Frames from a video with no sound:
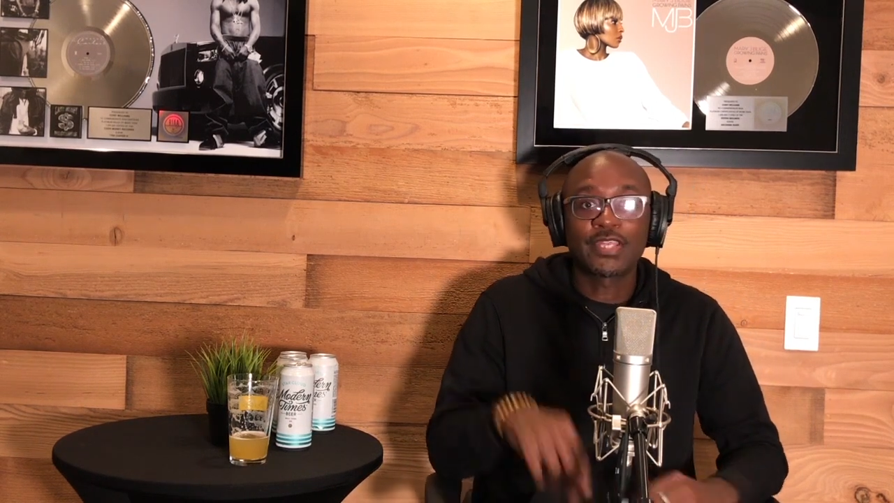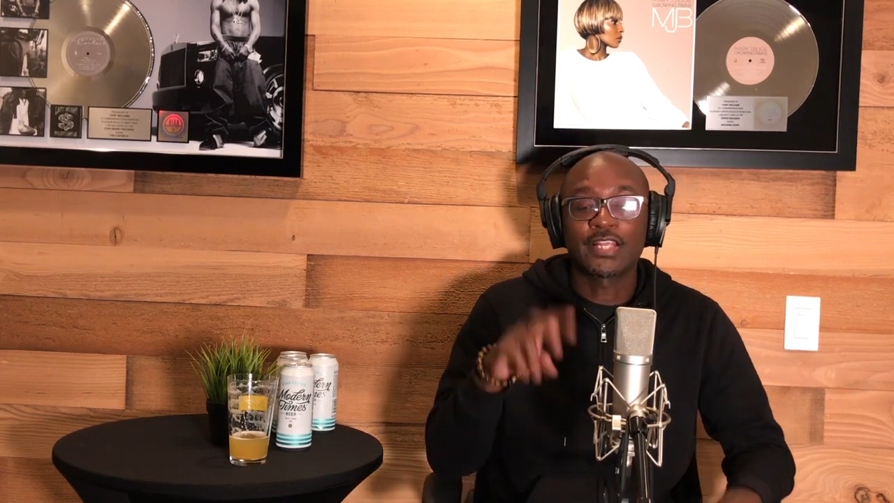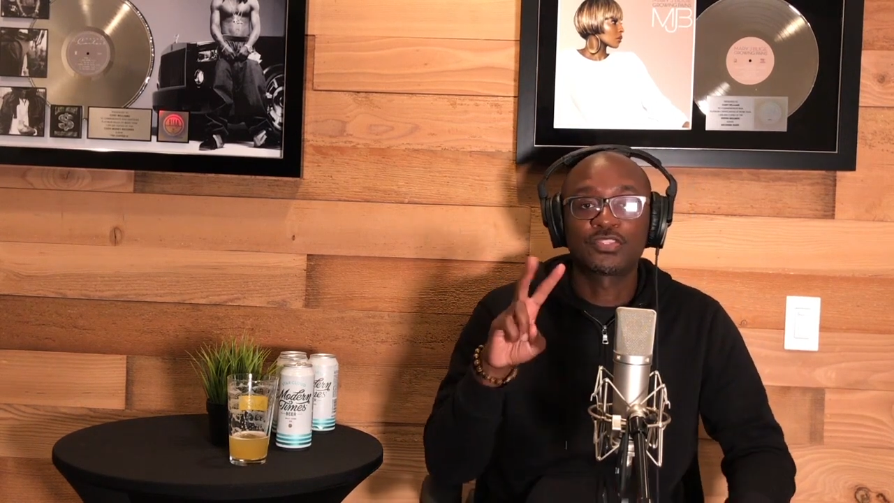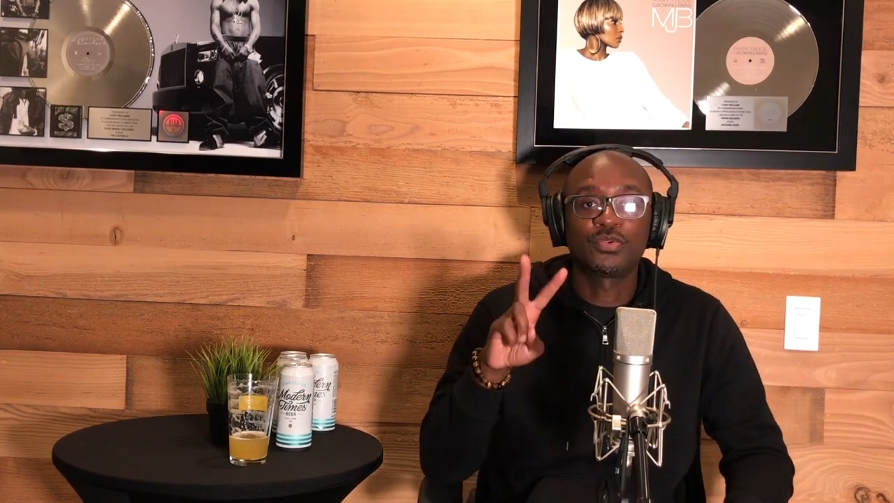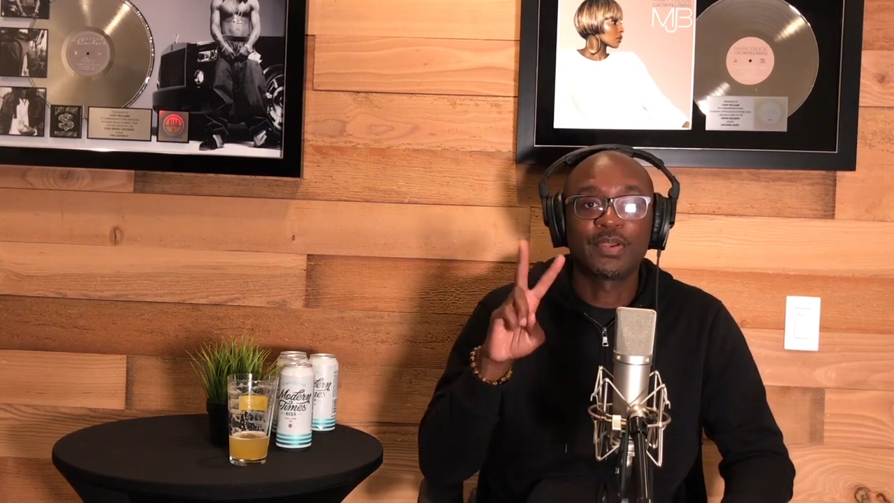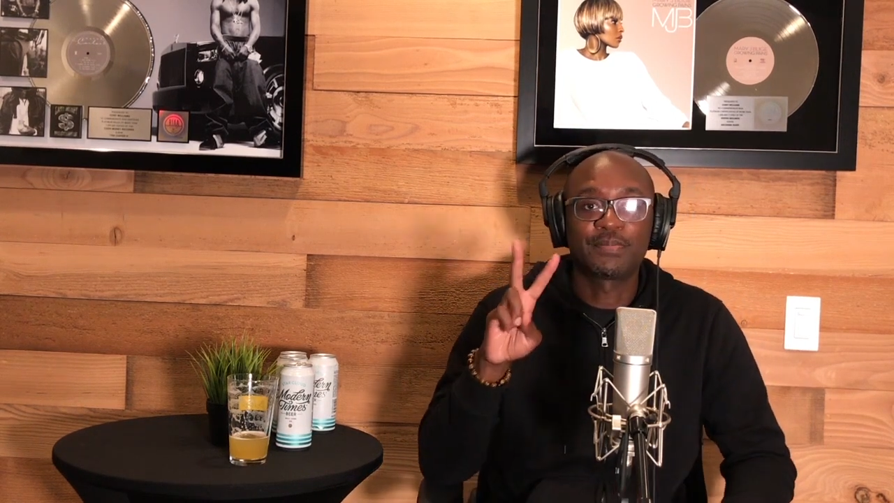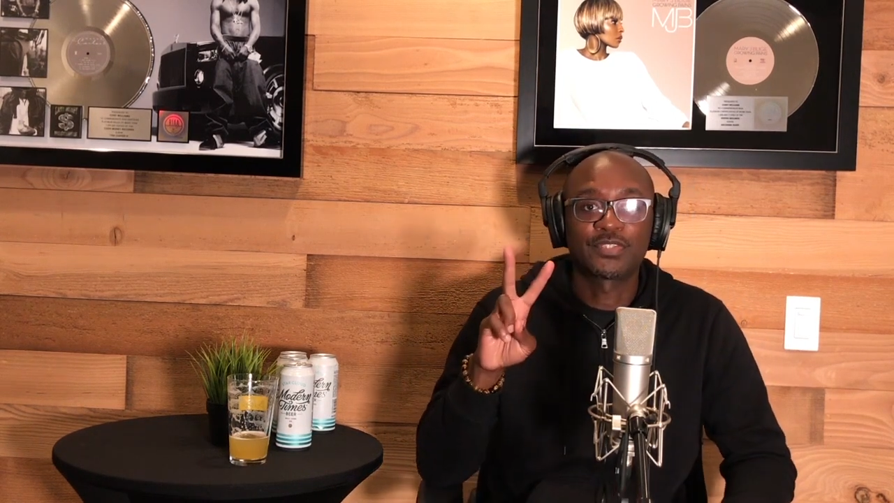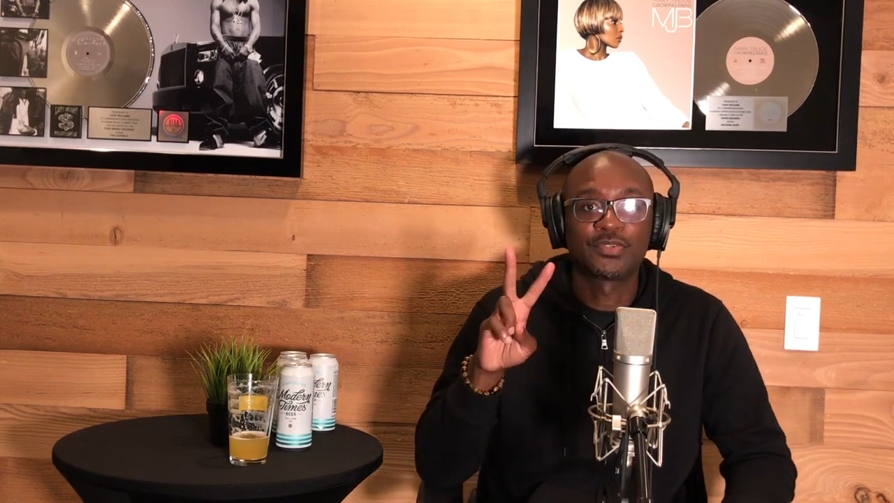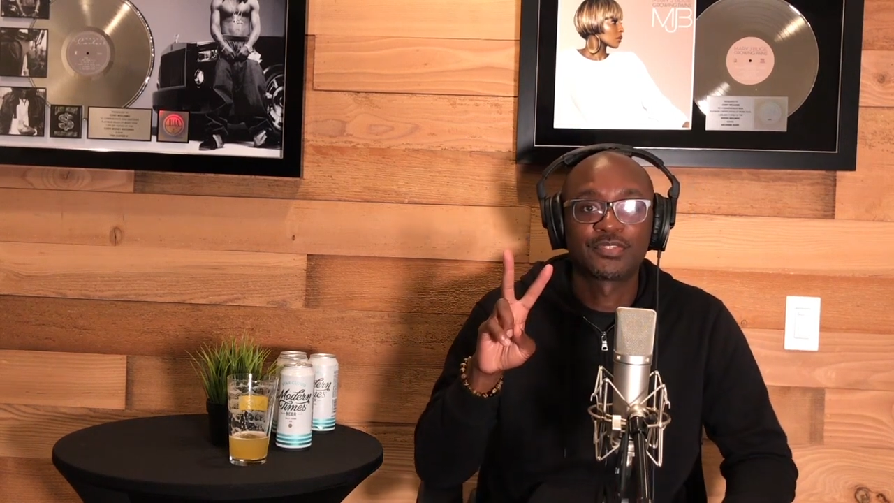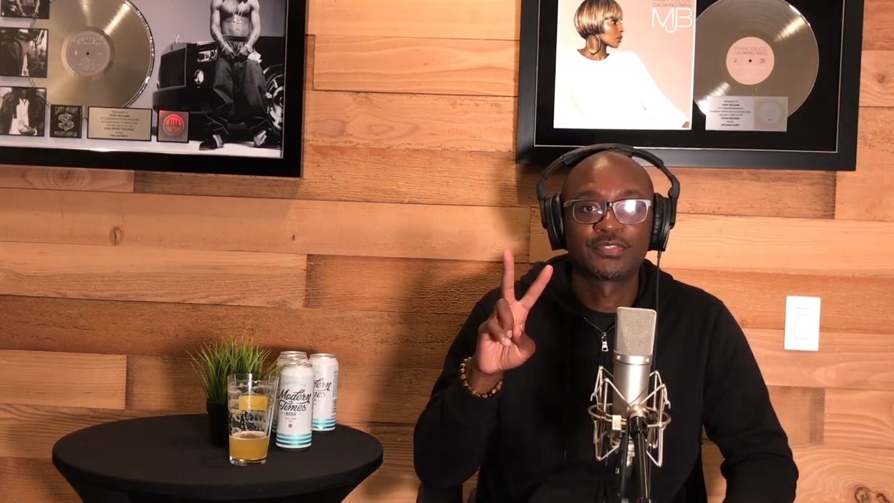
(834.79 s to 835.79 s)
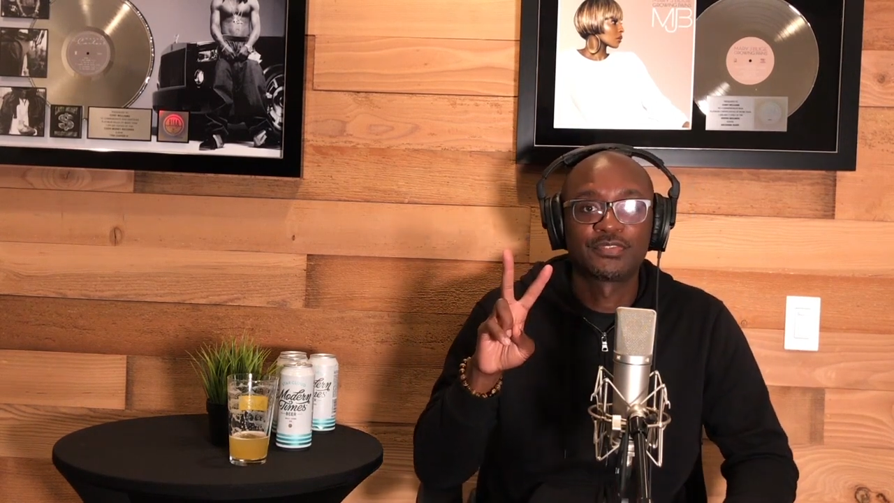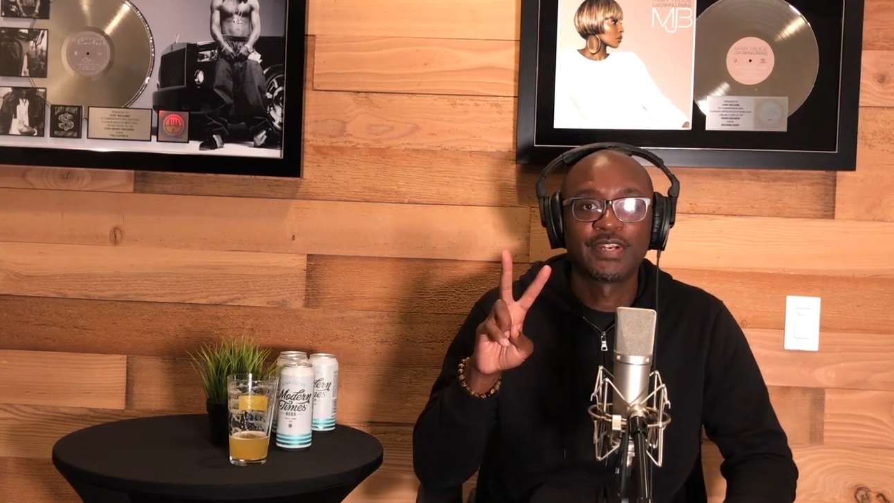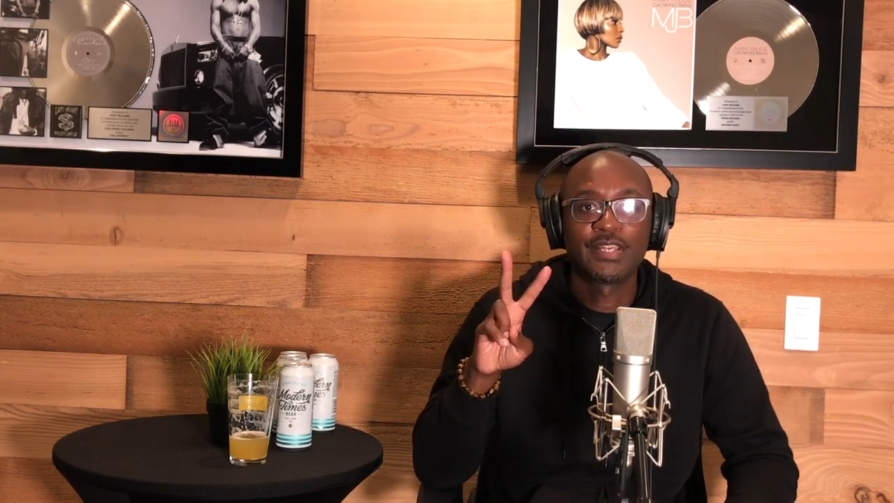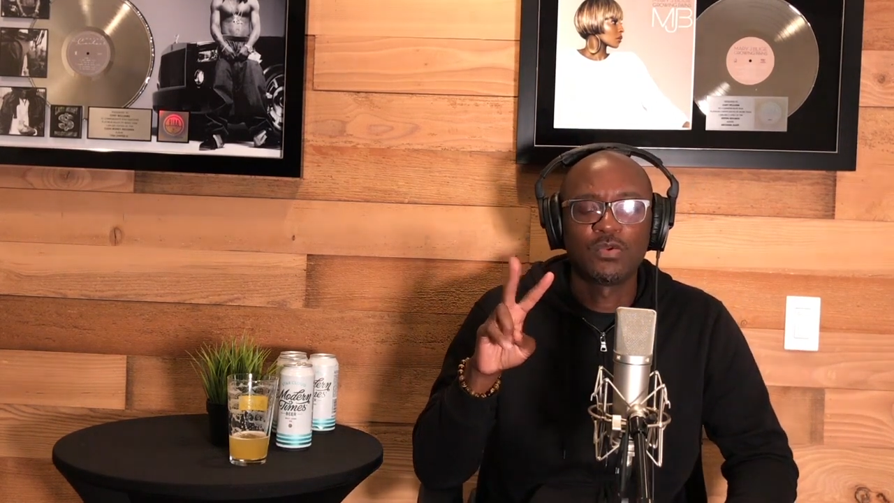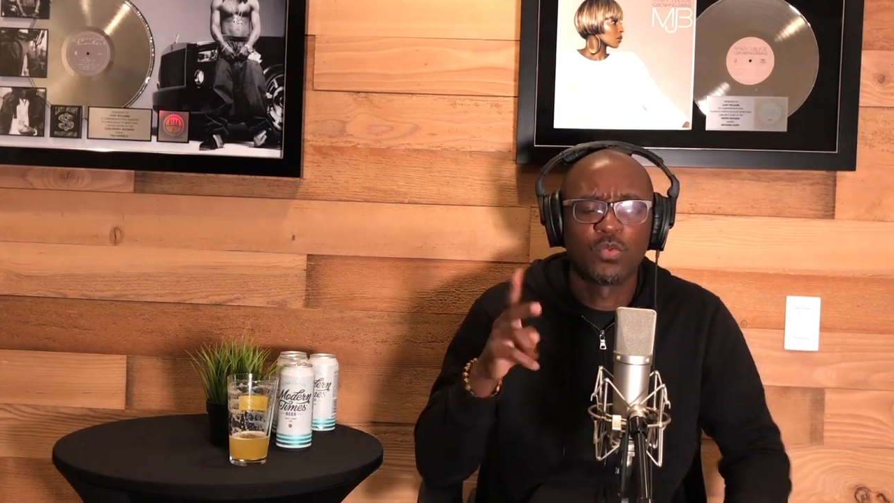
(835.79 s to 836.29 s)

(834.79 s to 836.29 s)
had 2 episodes, right?